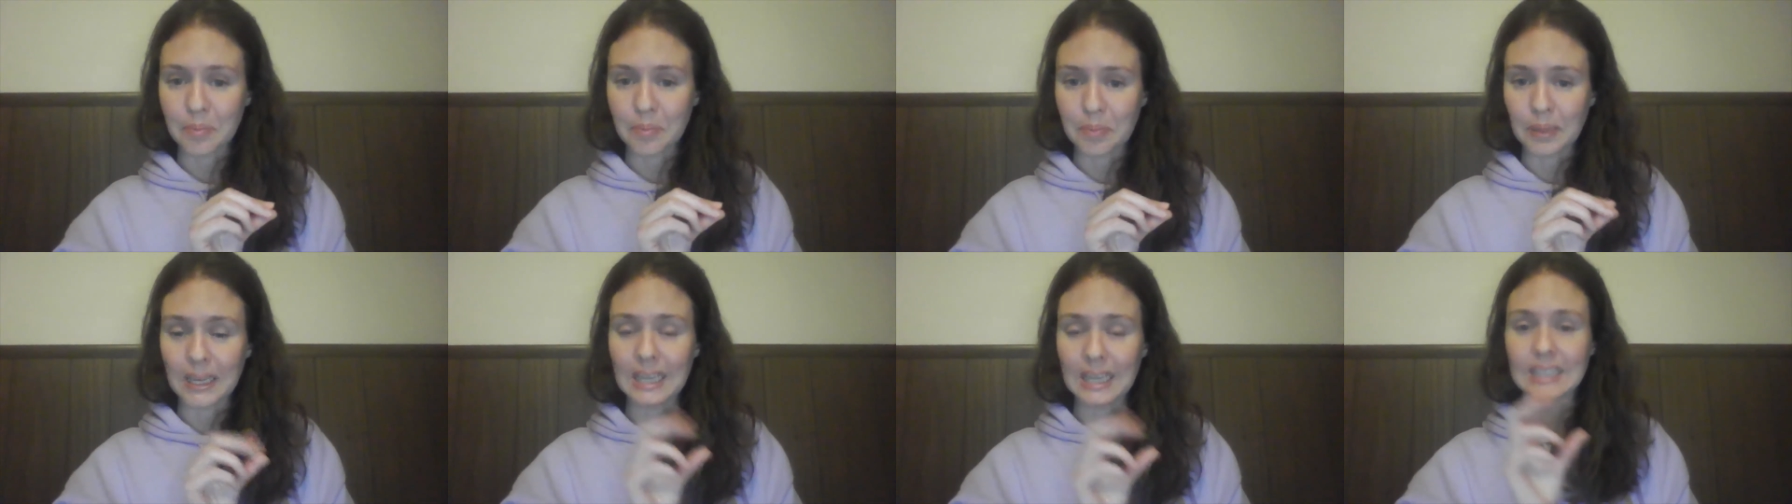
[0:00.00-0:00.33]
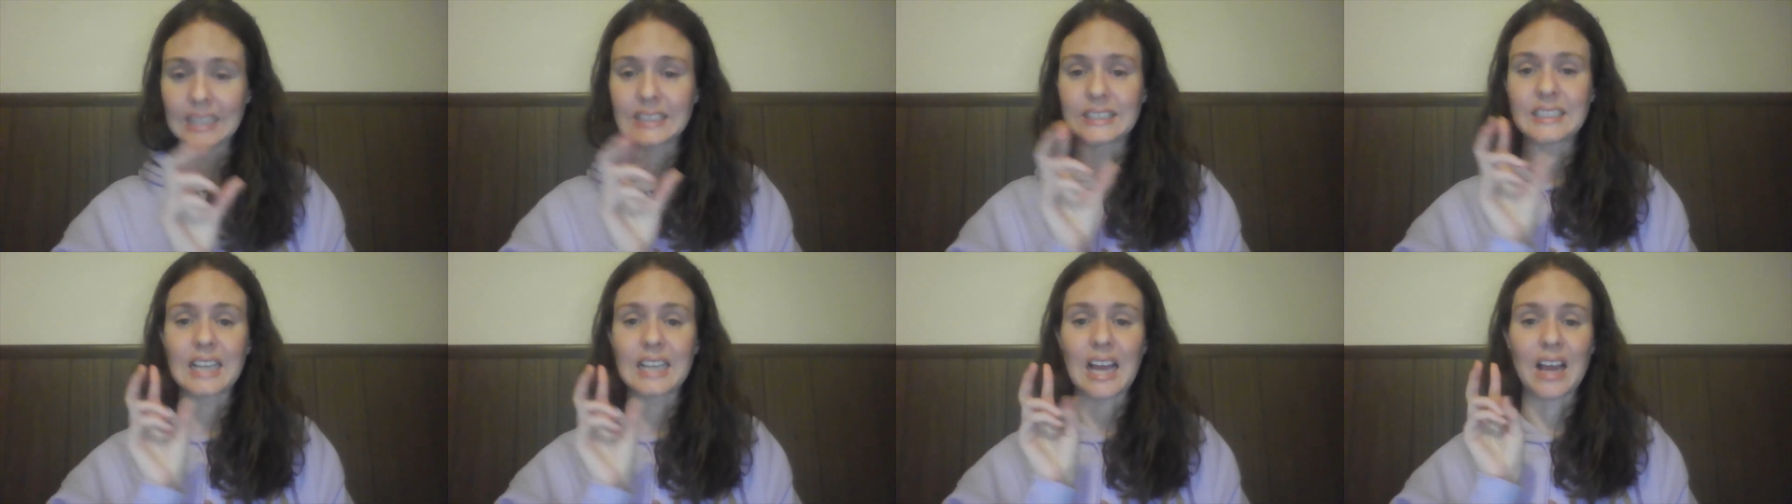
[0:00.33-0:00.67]

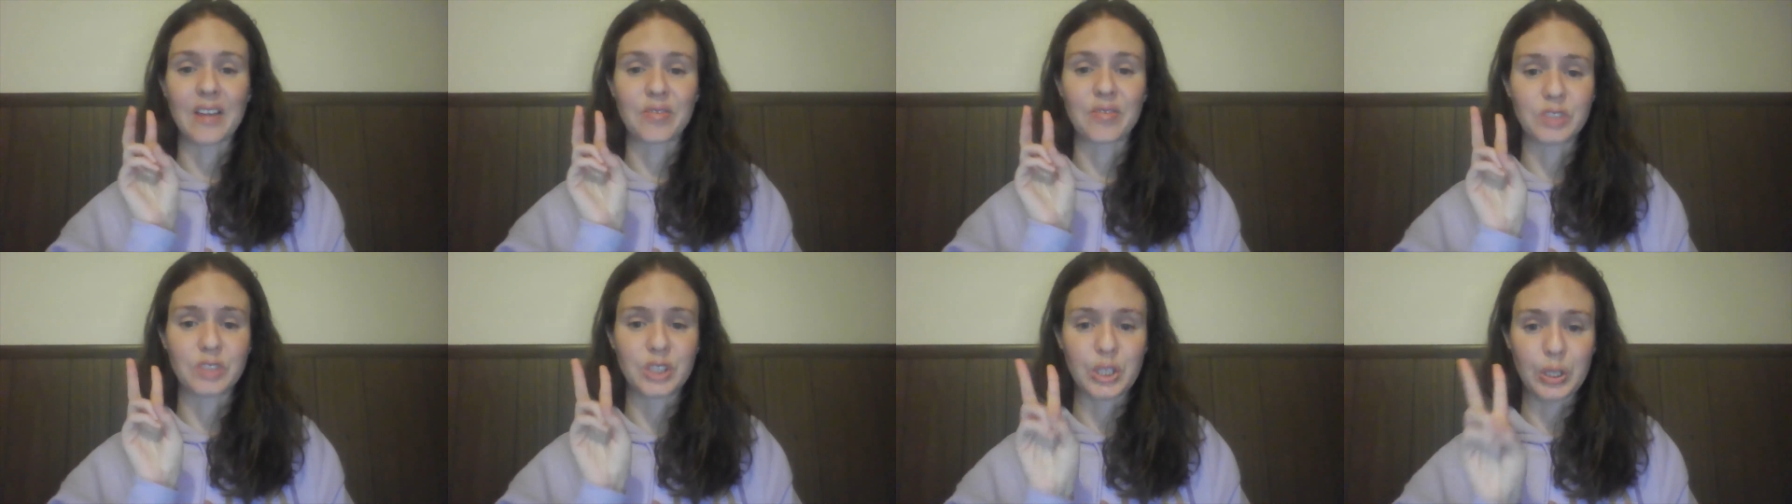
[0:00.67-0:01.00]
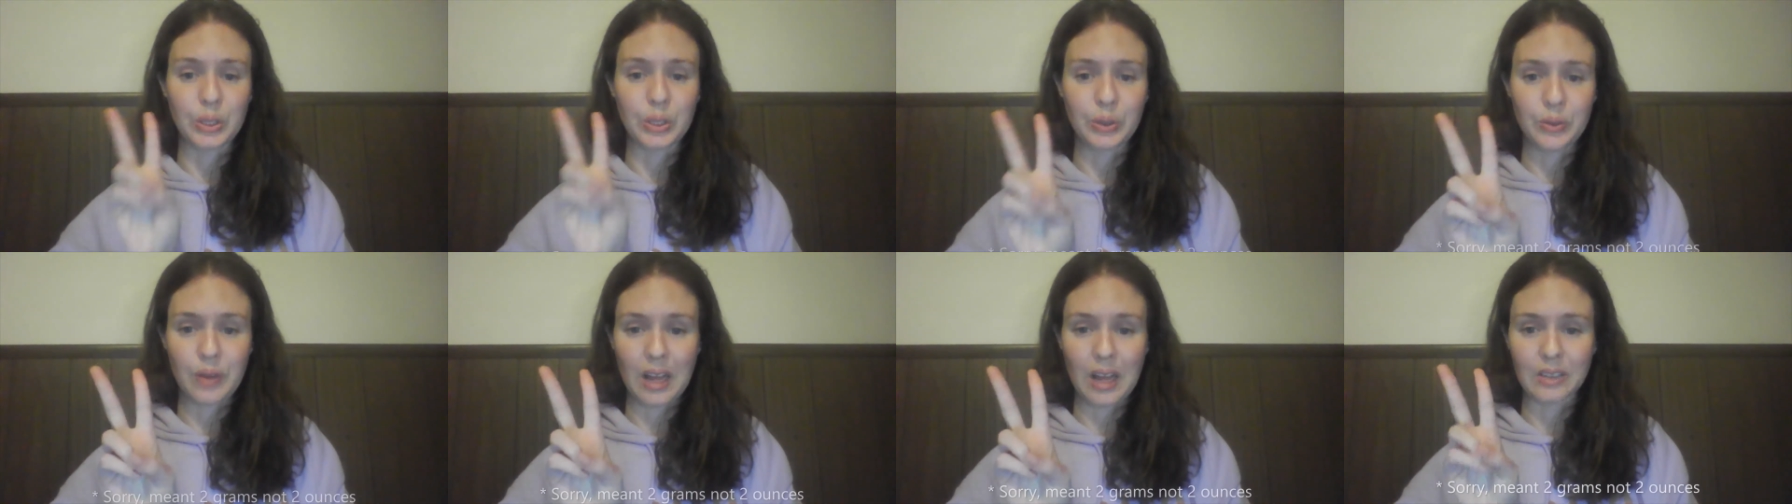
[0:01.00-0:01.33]
beans have
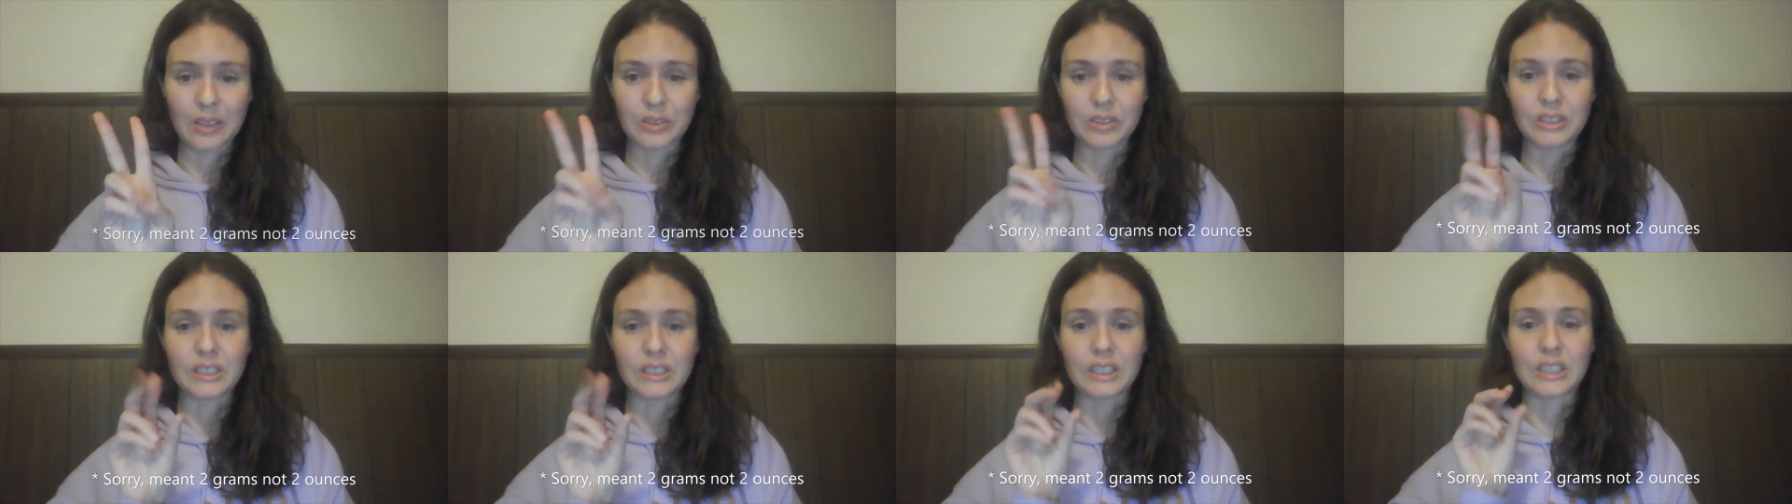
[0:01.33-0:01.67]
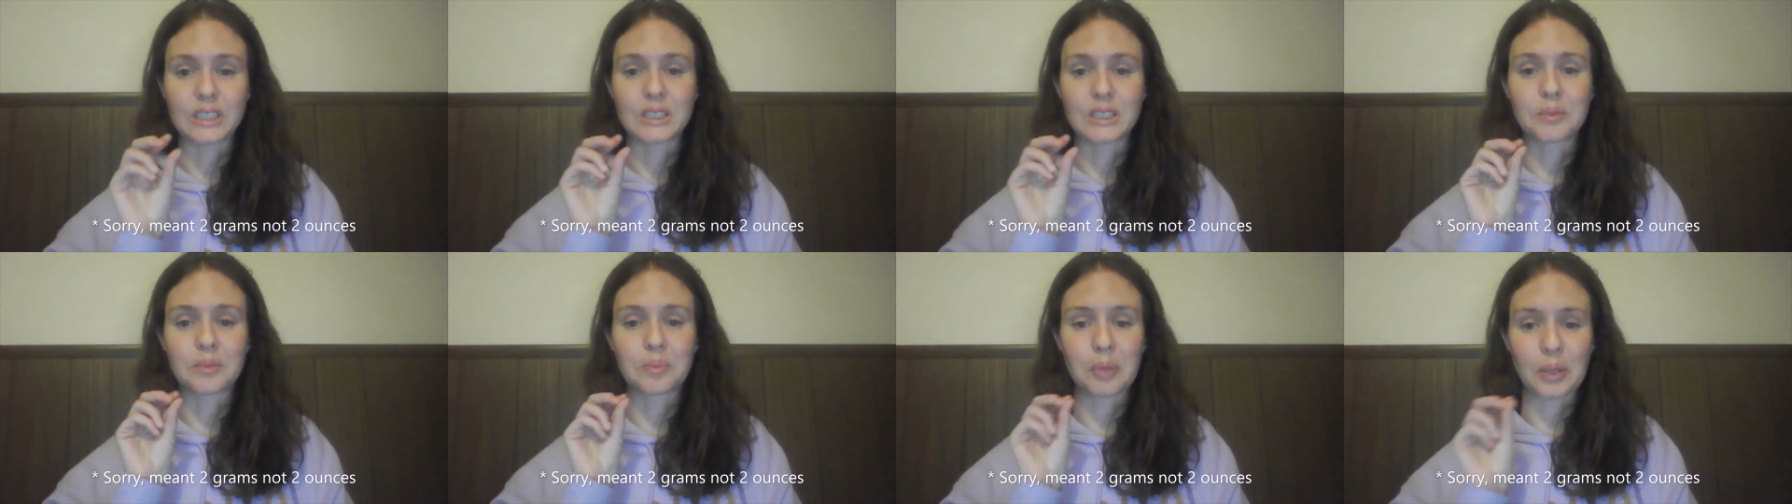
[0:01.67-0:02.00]
2
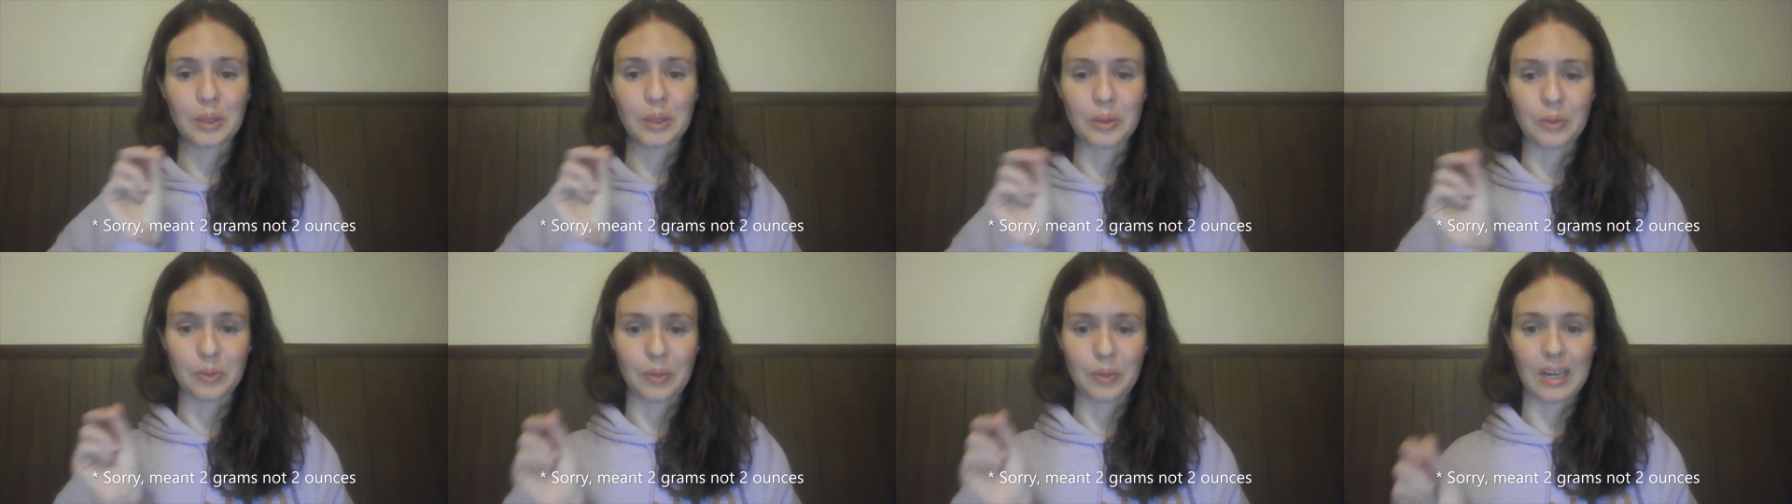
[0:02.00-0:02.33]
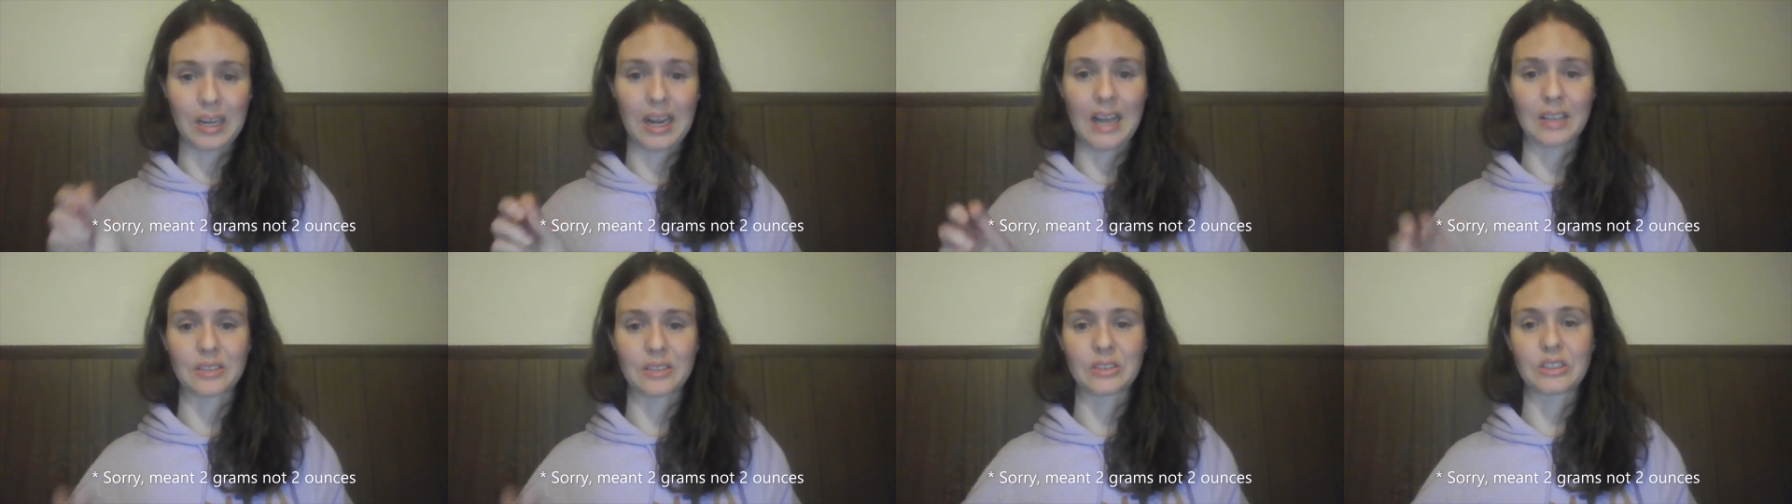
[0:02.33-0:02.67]
ounces per
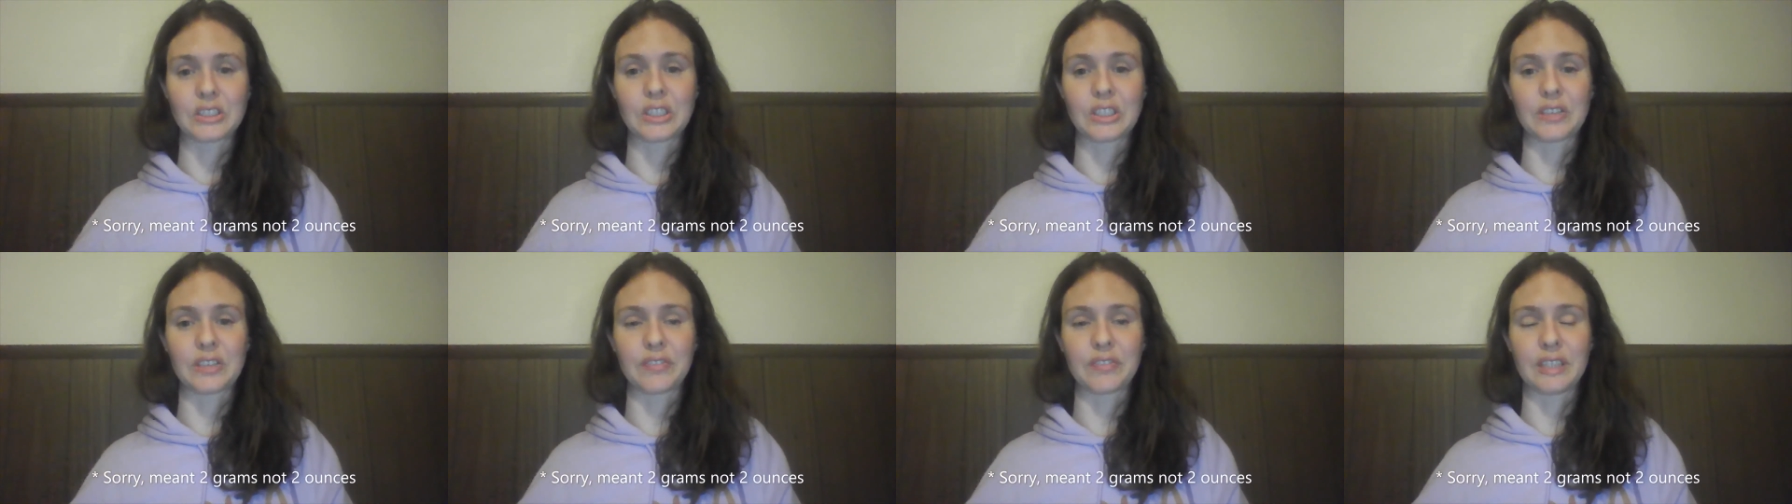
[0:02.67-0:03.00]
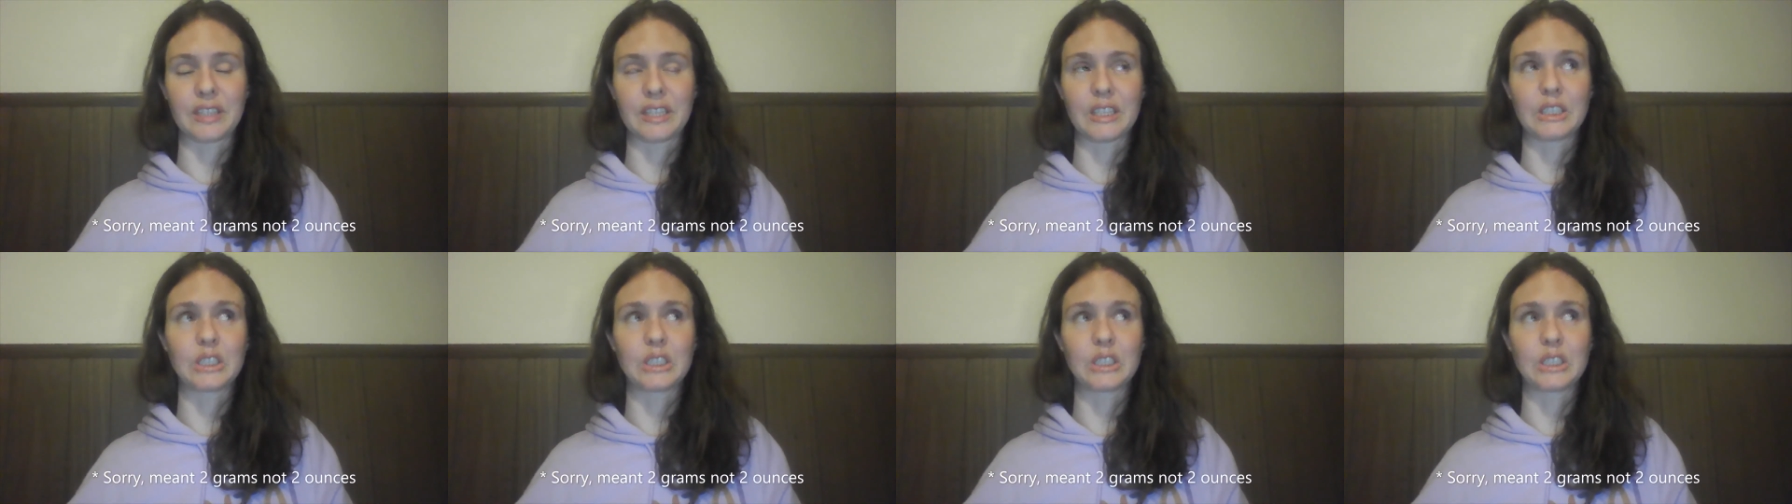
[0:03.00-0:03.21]
1-ounce serving,